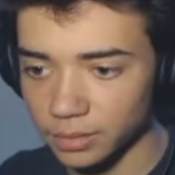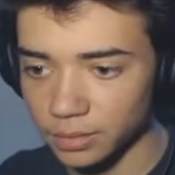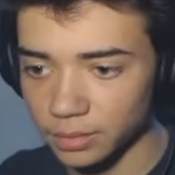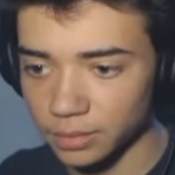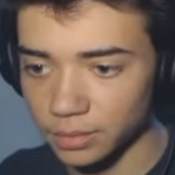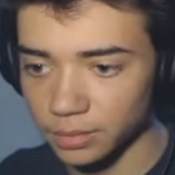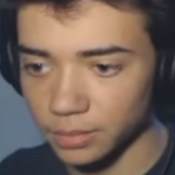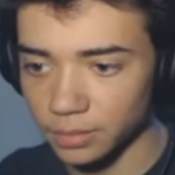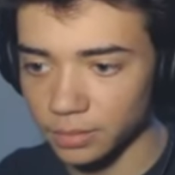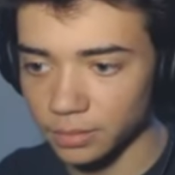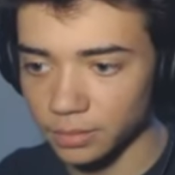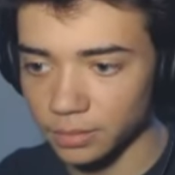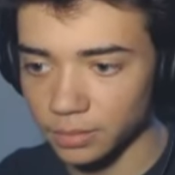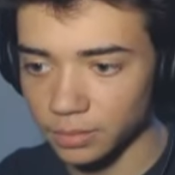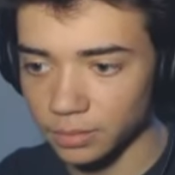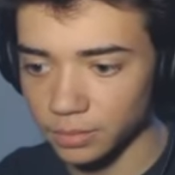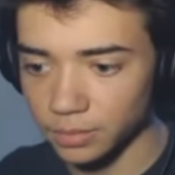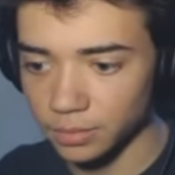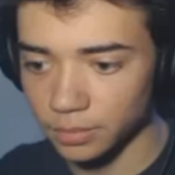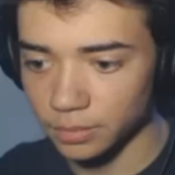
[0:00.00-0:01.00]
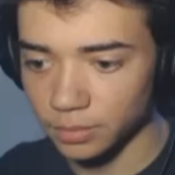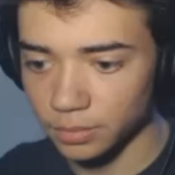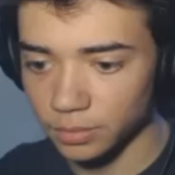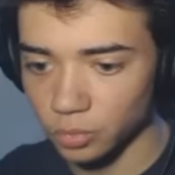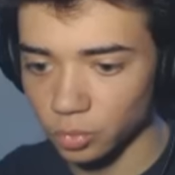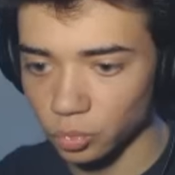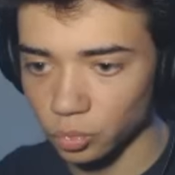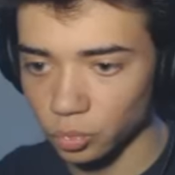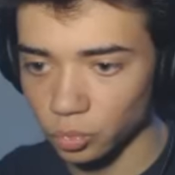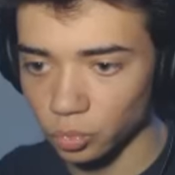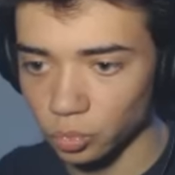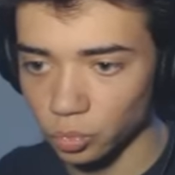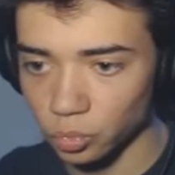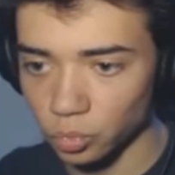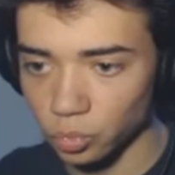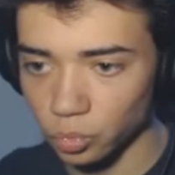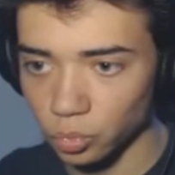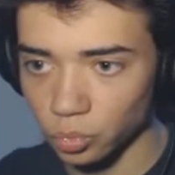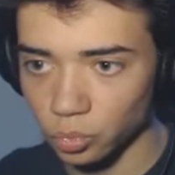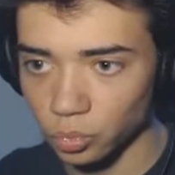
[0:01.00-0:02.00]

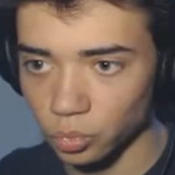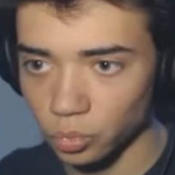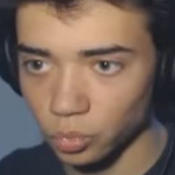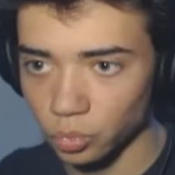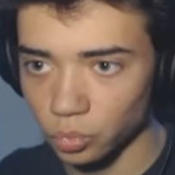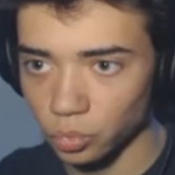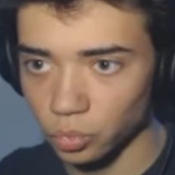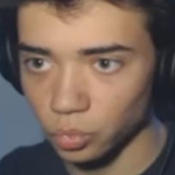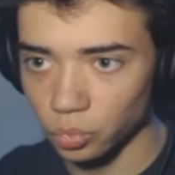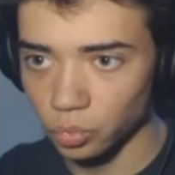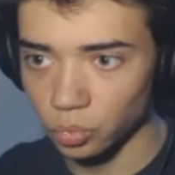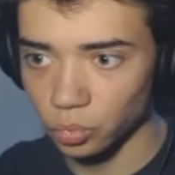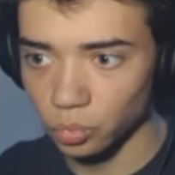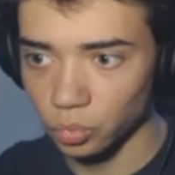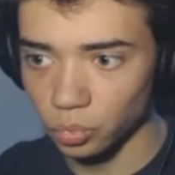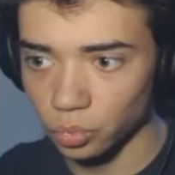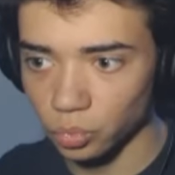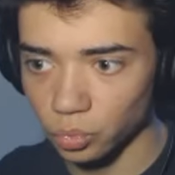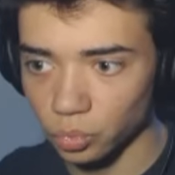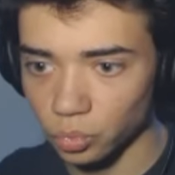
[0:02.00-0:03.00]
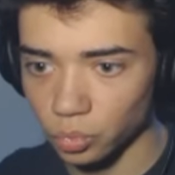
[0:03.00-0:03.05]
No one is speaking in this clip.